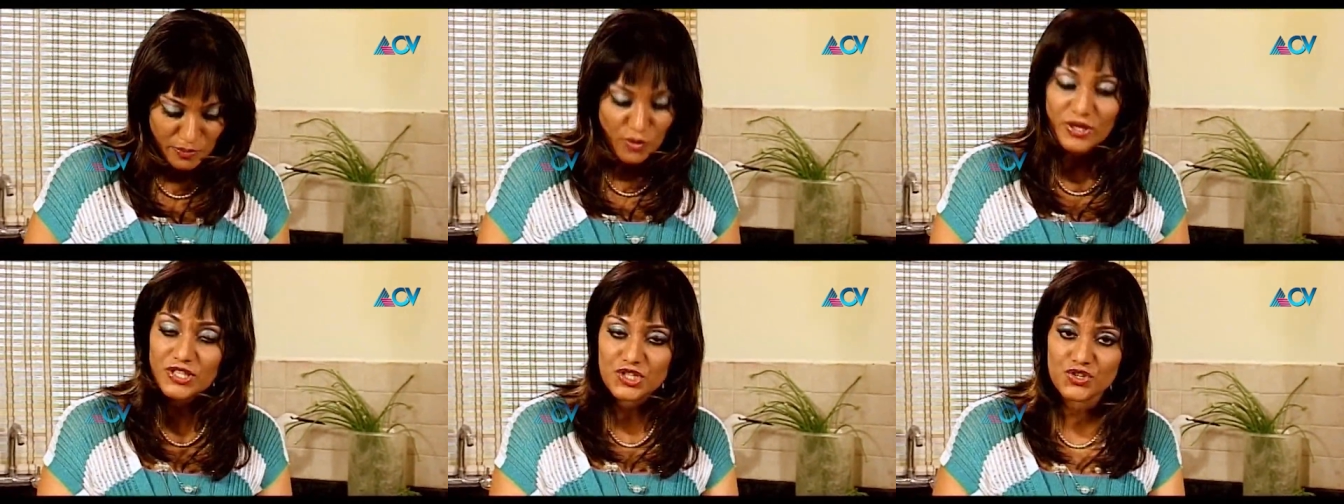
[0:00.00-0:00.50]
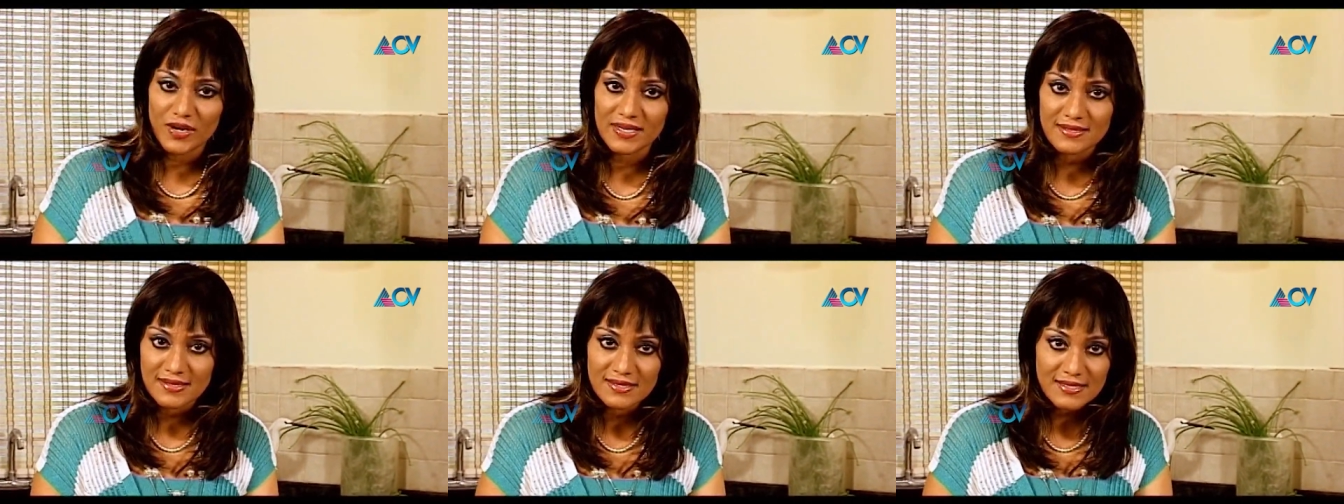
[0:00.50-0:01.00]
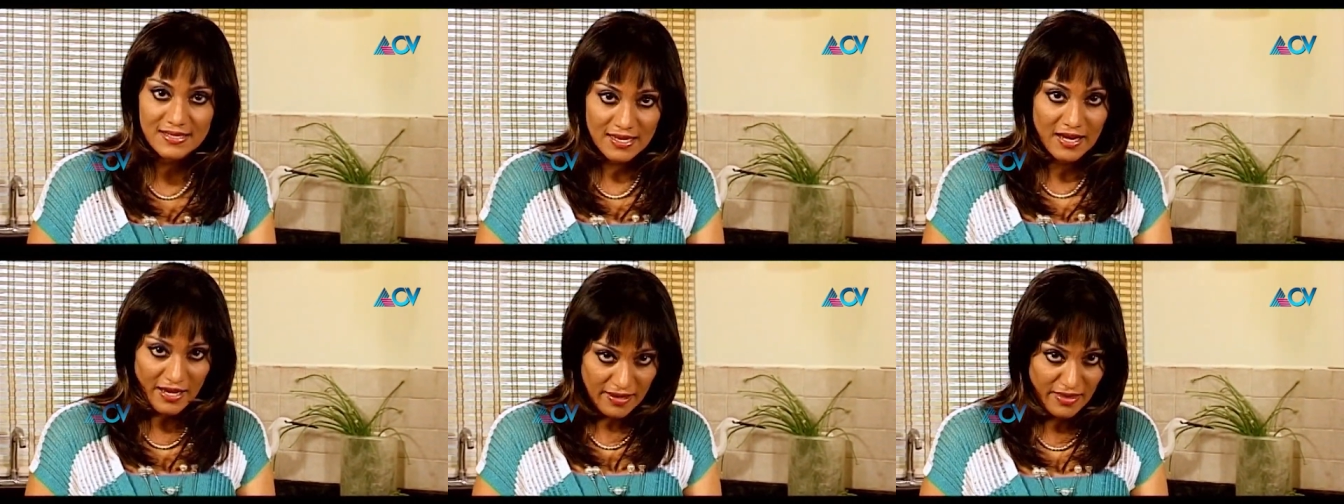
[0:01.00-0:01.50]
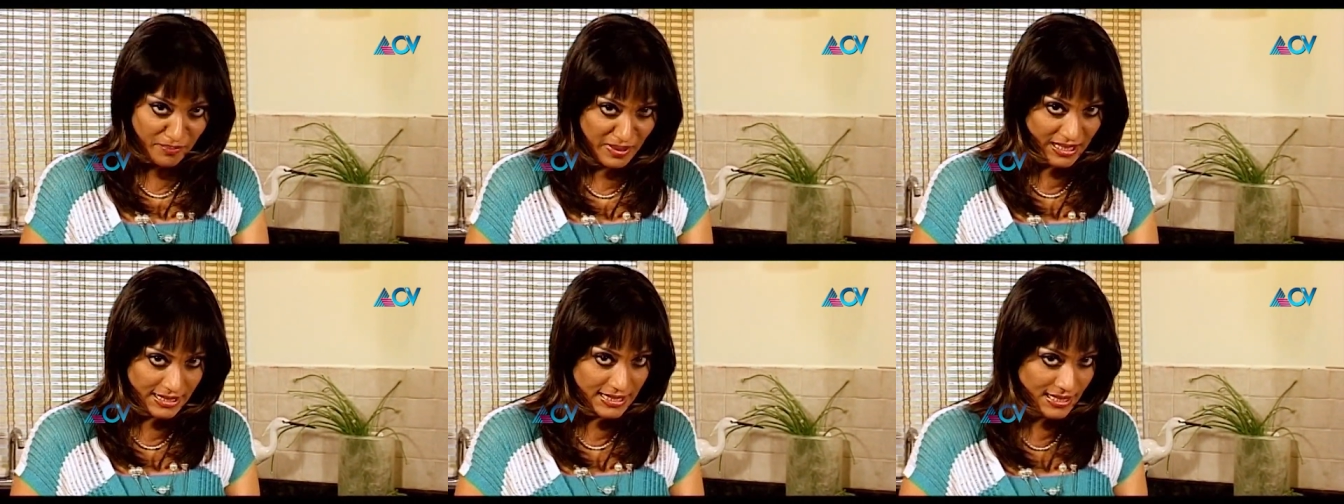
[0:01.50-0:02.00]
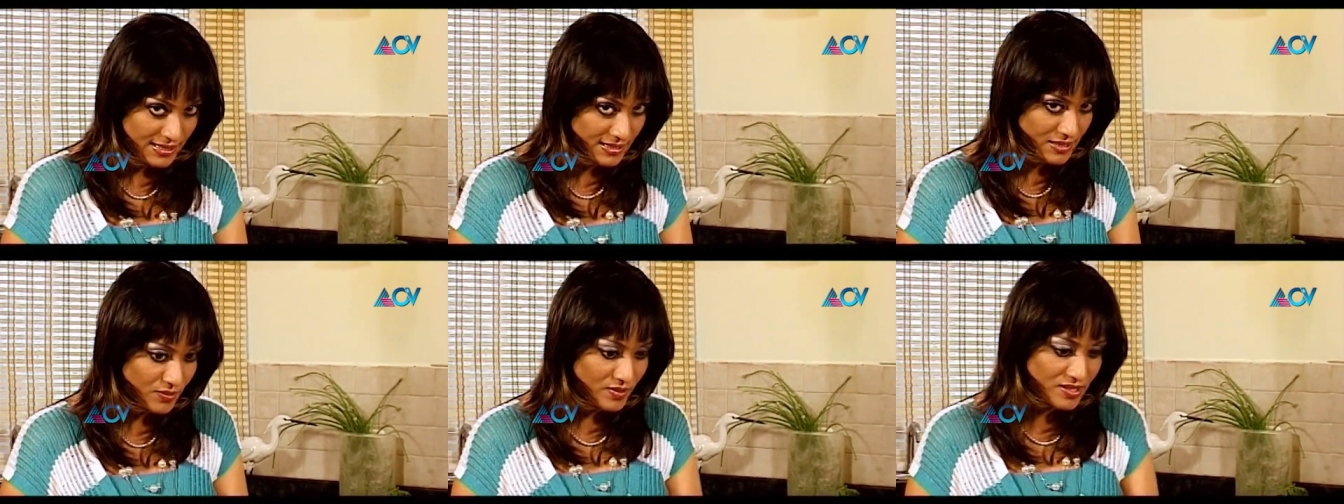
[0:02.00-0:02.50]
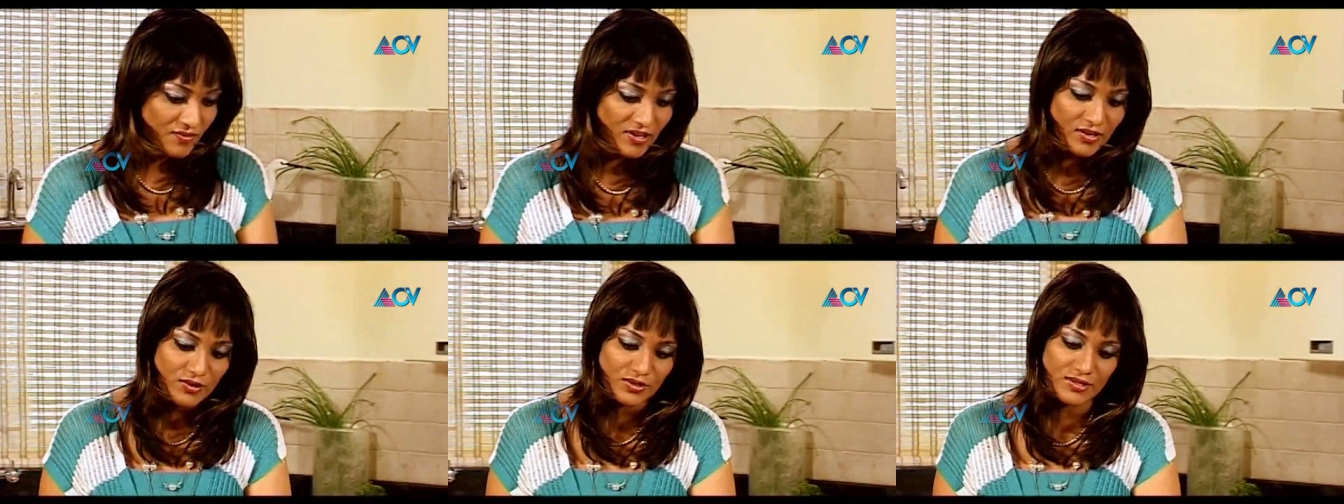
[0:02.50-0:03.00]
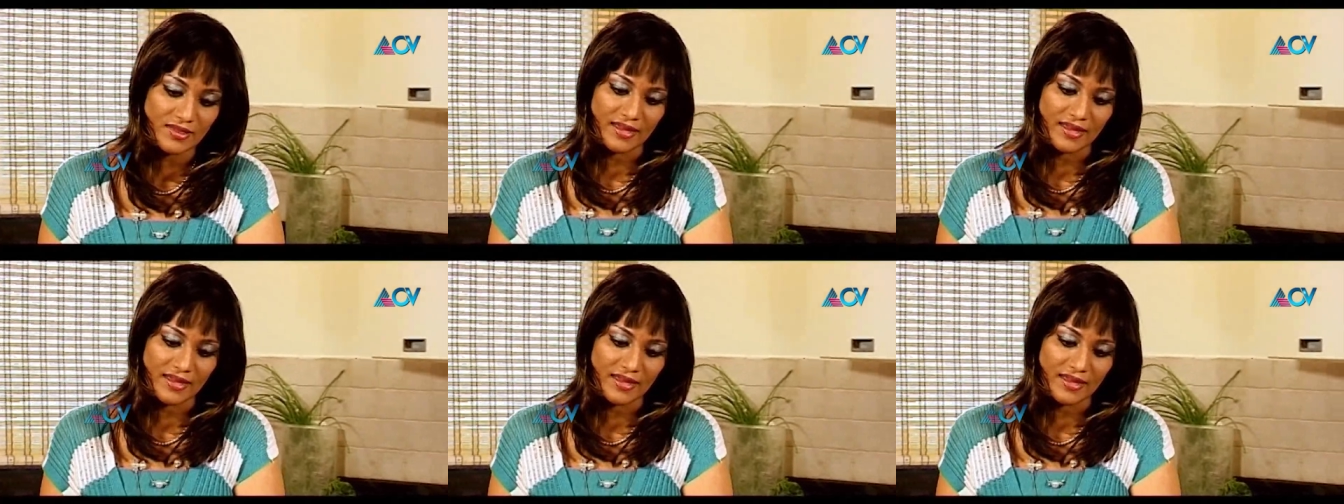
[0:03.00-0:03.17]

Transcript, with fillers: moisturizes the meat. So it's a very good